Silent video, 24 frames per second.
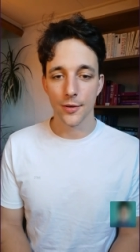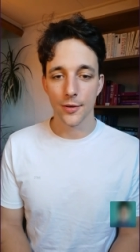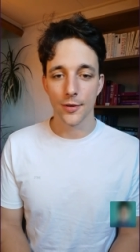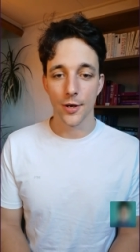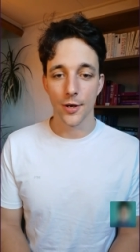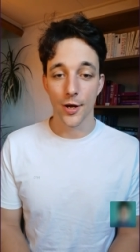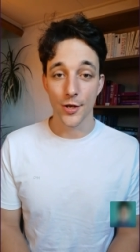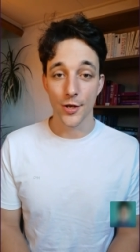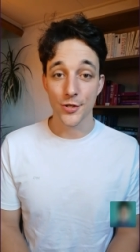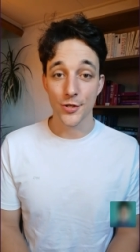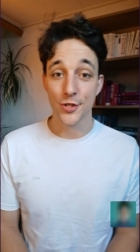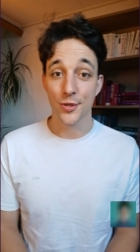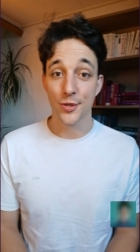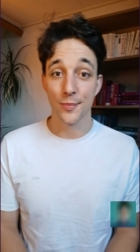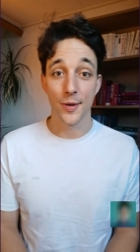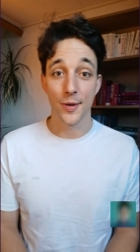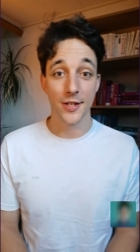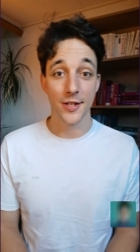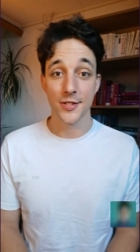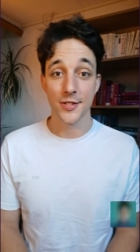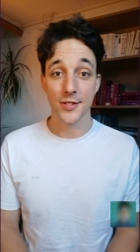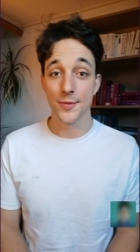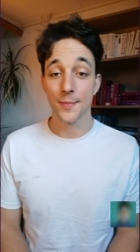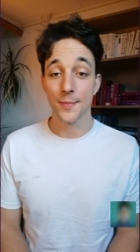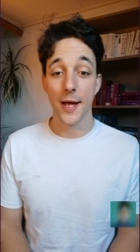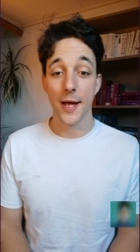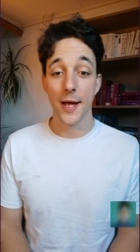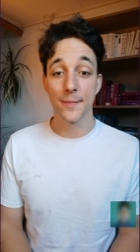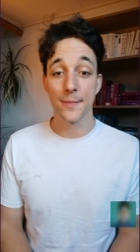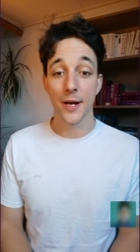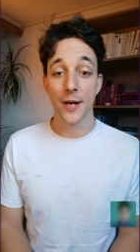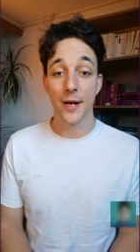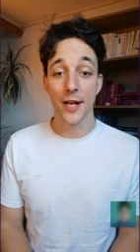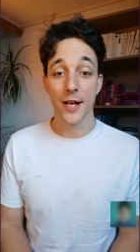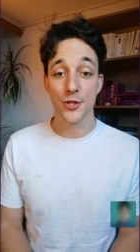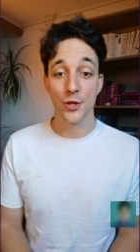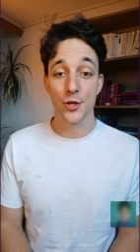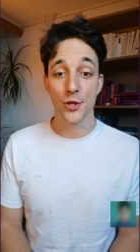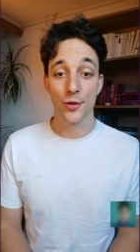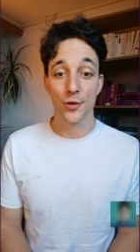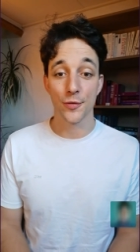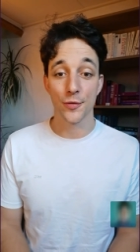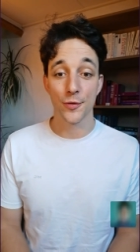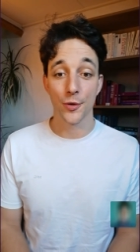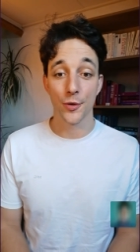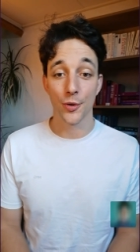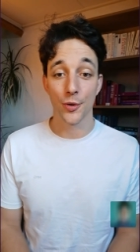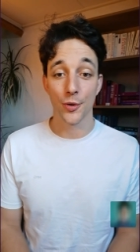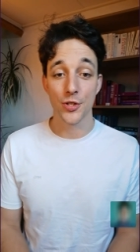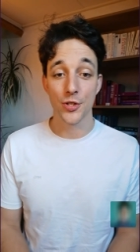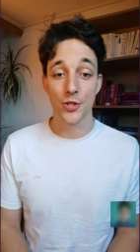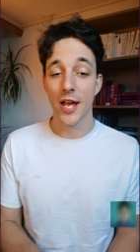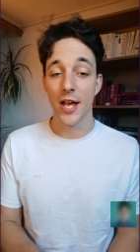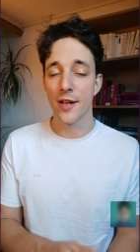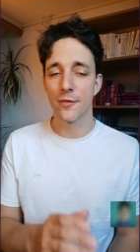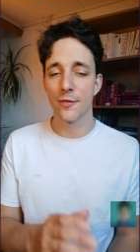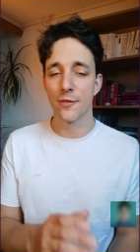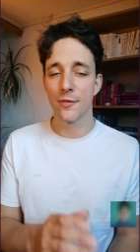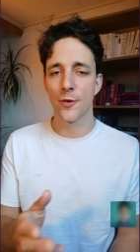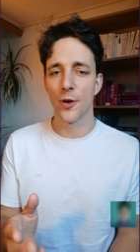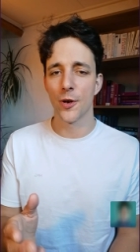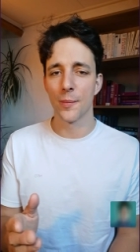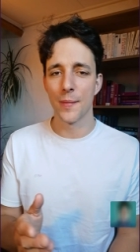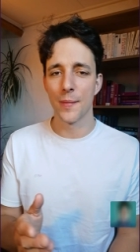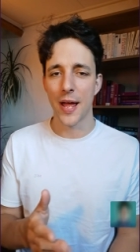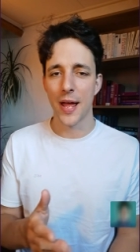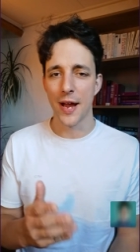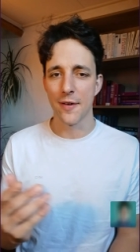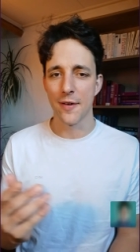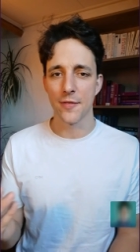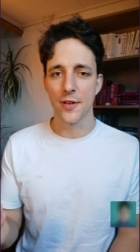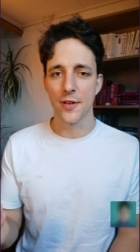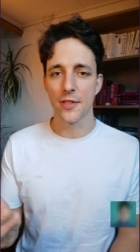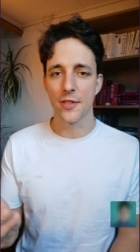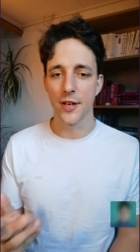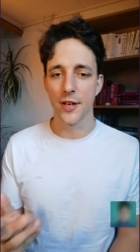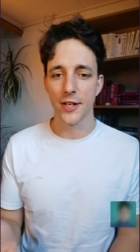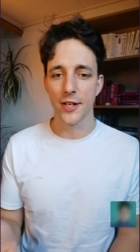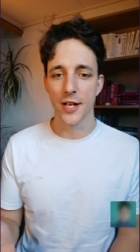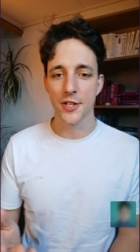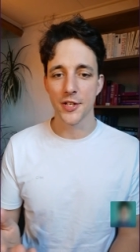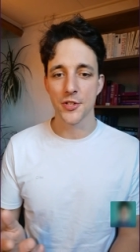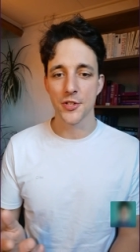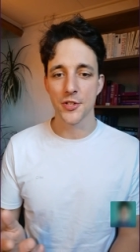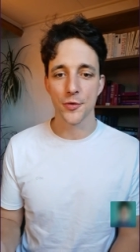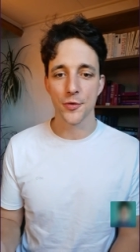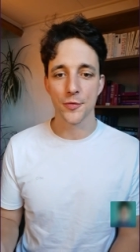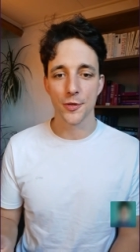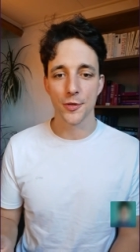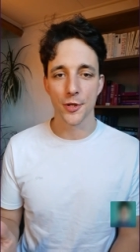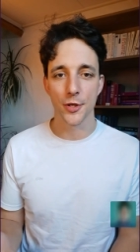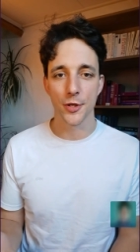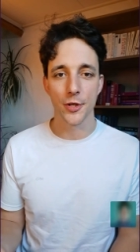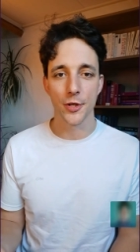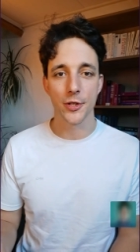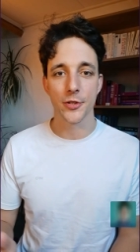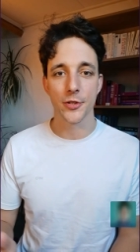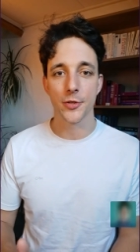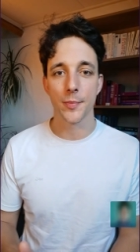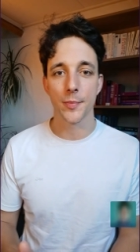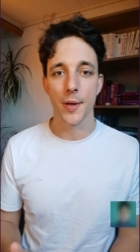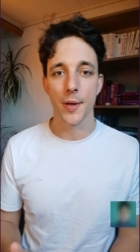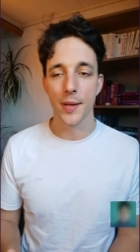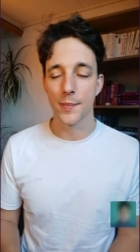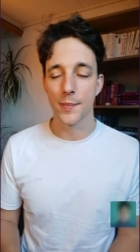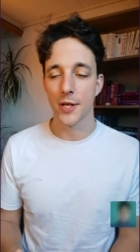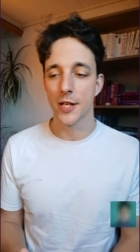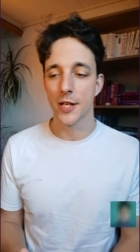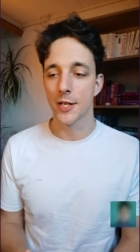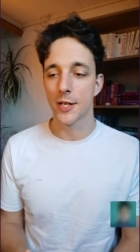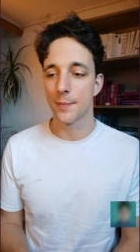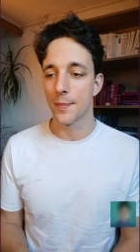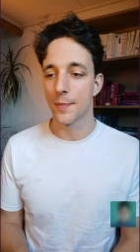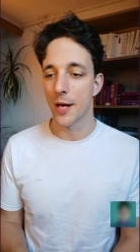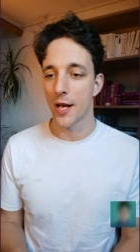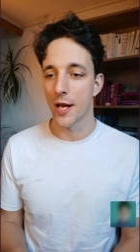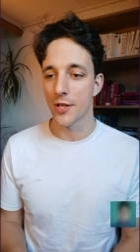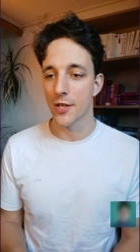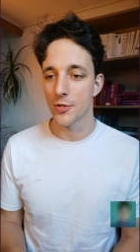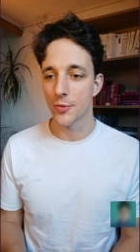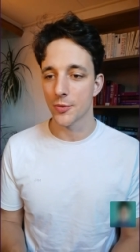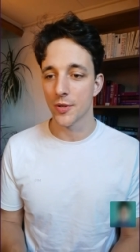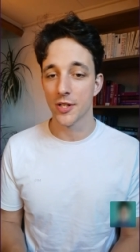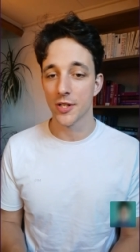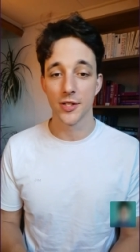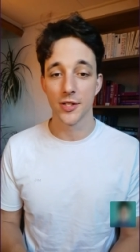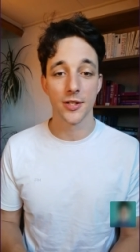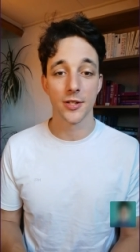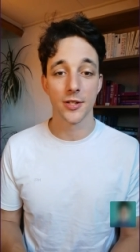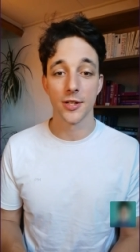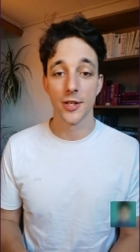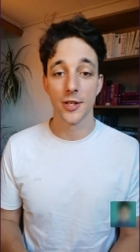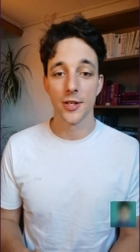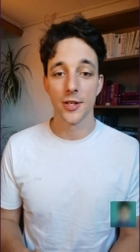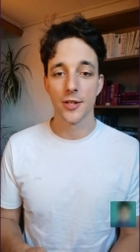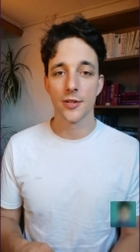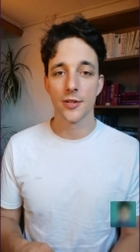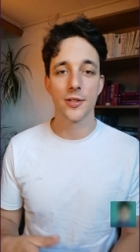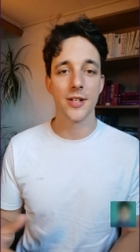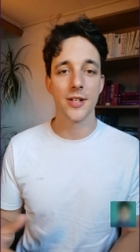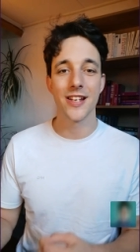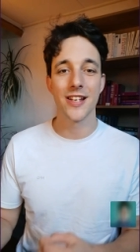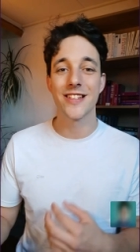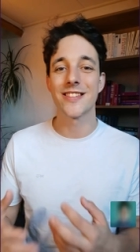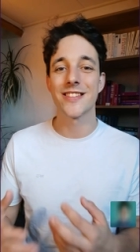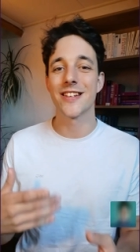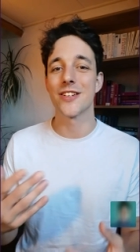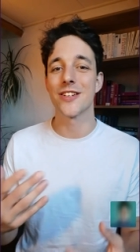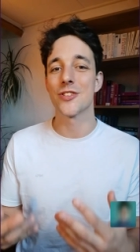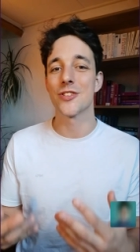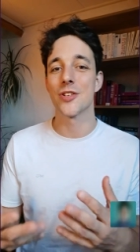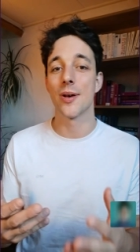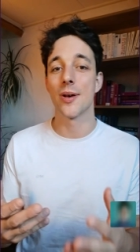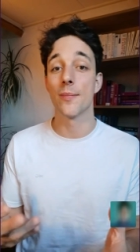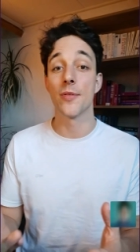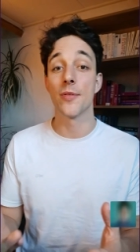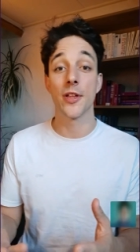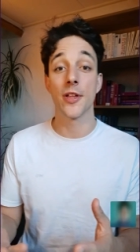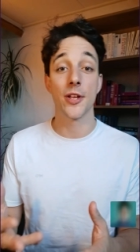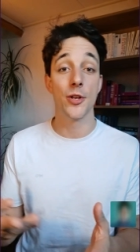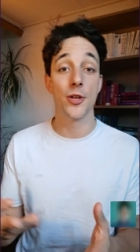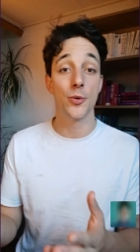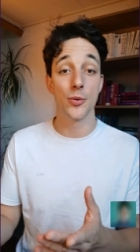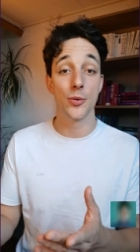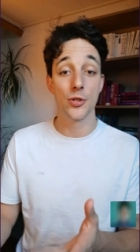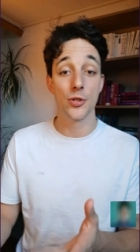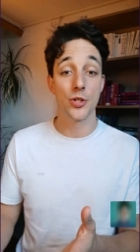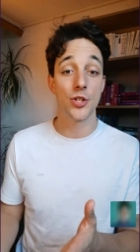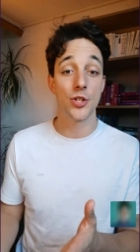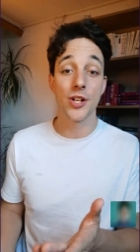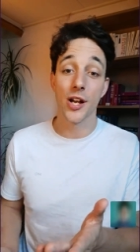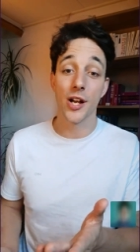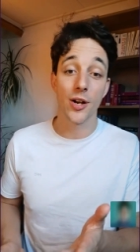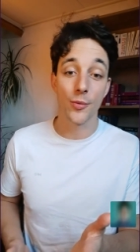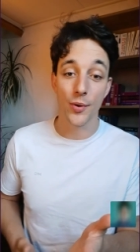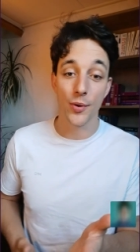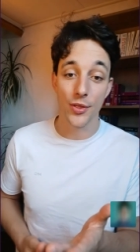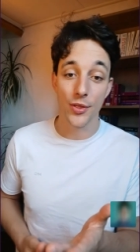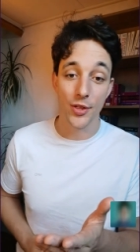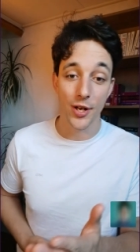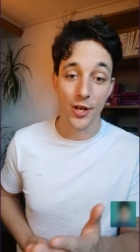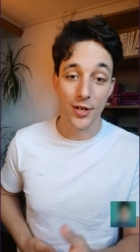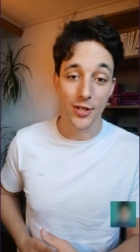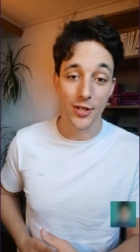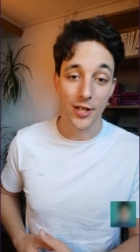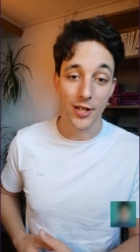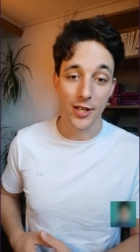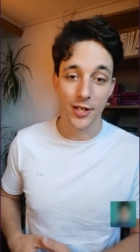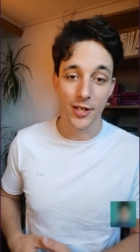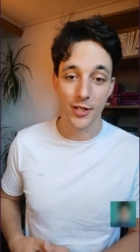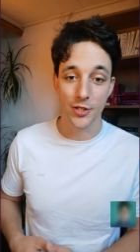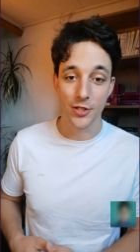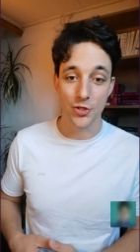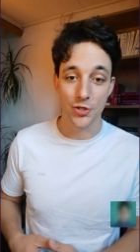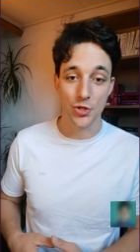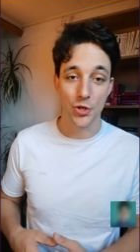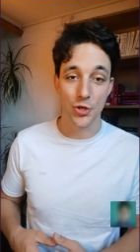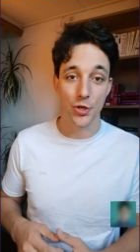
Awesome. Uh, it's my pleasure, of course. And from everything that you've learned maybe in the past week, is there something you would share with other English